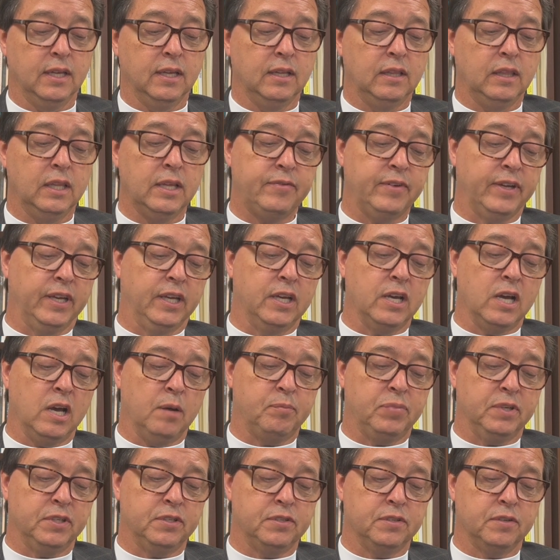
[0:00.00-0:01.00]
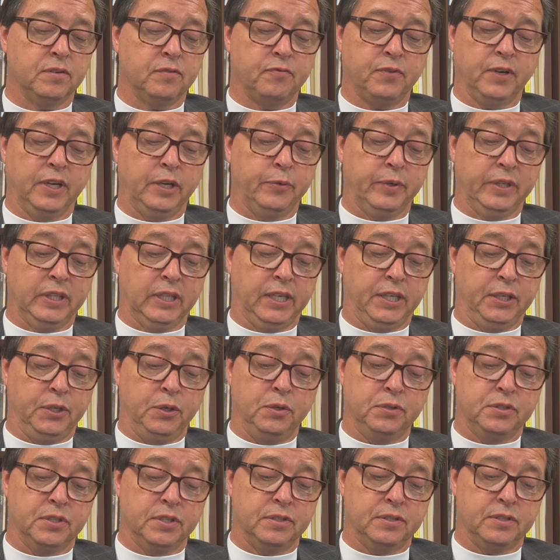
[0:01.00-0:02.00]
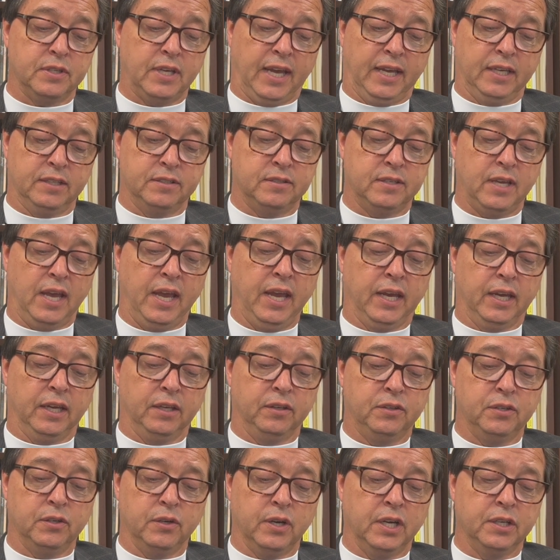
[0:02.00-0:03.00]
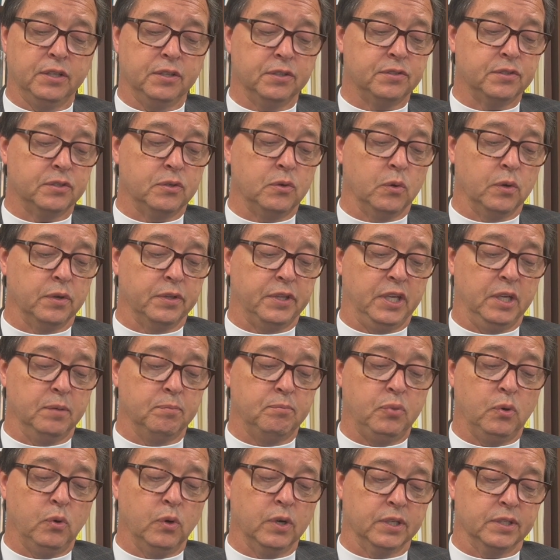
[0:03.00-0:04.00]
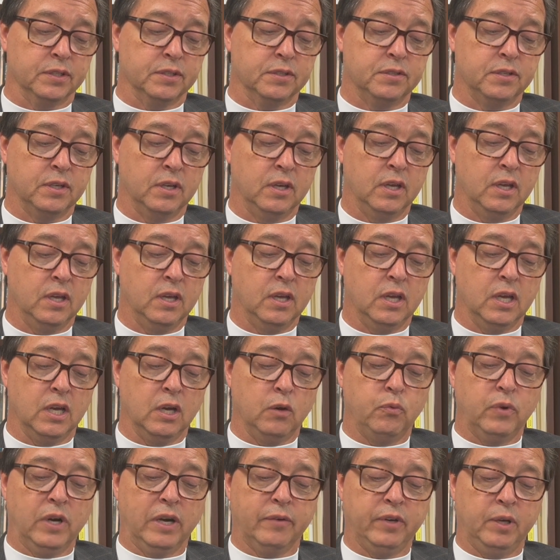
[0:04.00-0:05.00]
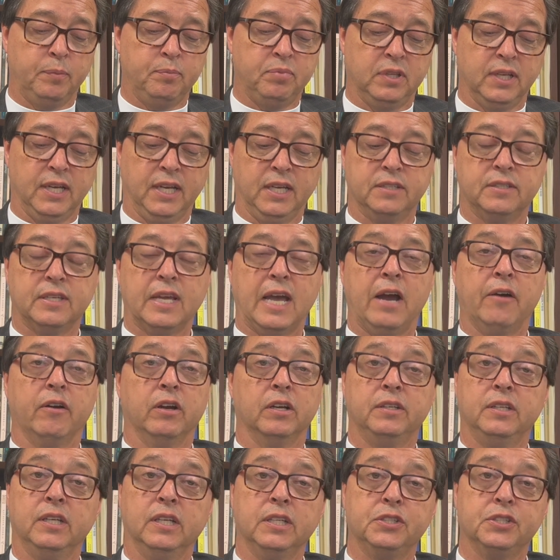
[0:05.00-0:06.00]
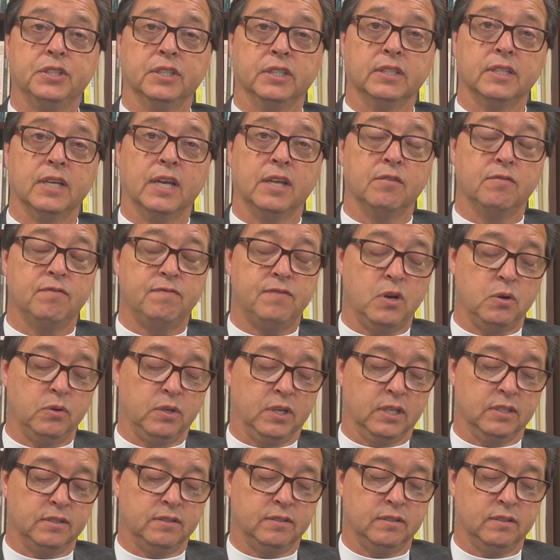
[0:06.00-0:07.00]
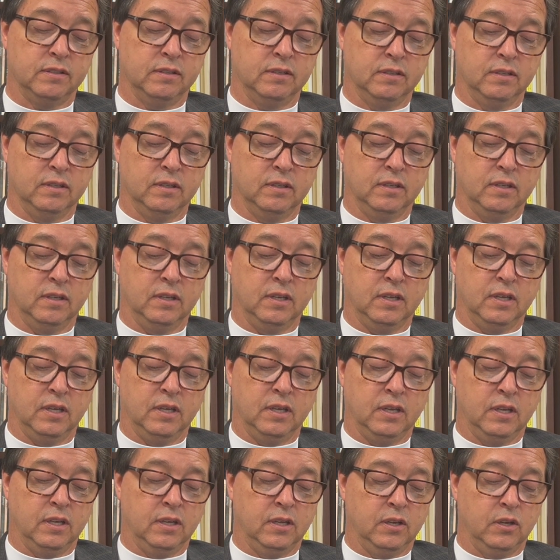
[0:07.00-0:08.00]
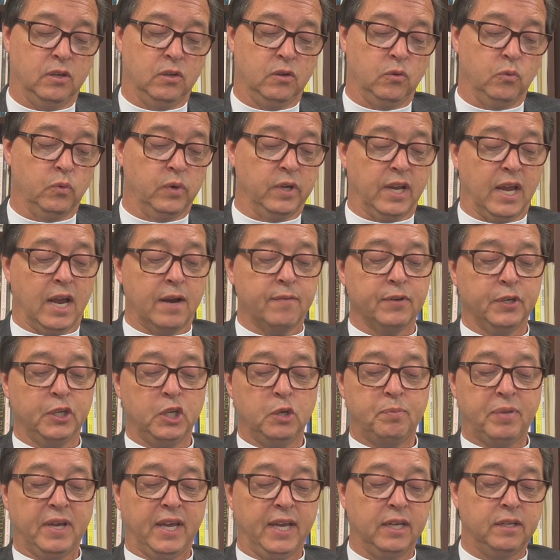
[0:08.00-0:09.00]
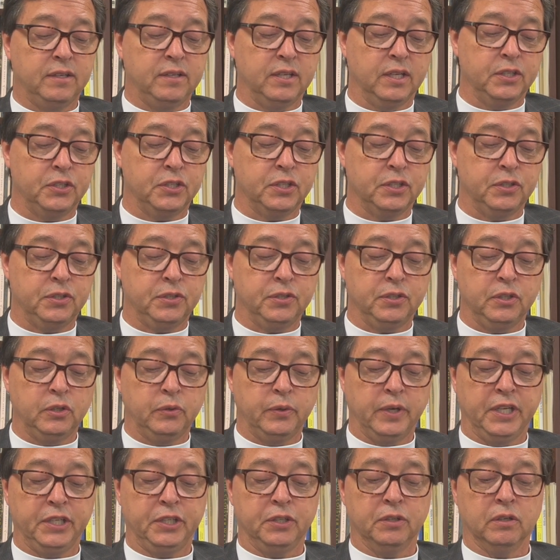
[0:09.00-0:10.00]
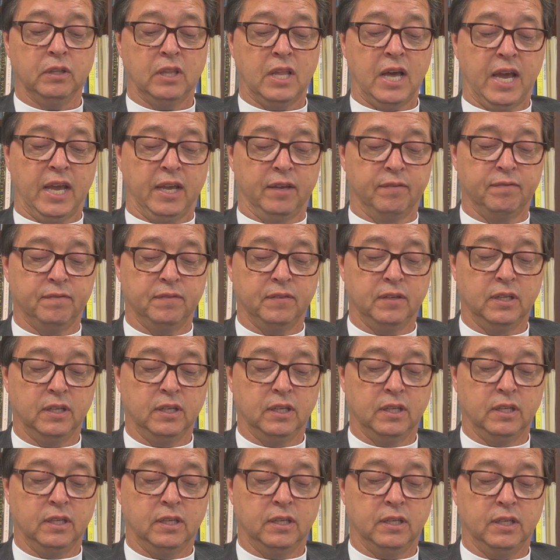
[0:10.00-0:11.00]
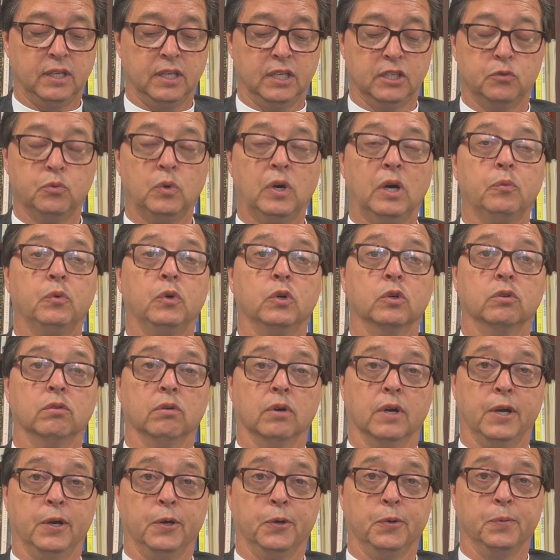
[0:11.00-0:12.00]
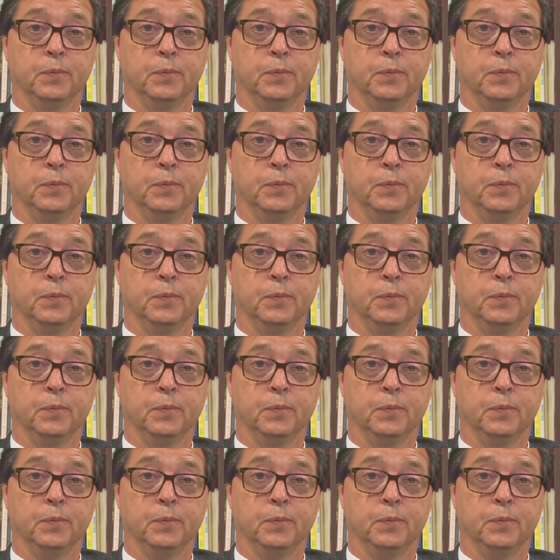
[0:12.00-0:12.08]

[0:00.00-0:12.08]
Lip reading: Living Compass frequently uses a saying to underscore the importance of where we place our attention and focus. Whatever you pay attention to in your life is what will grow.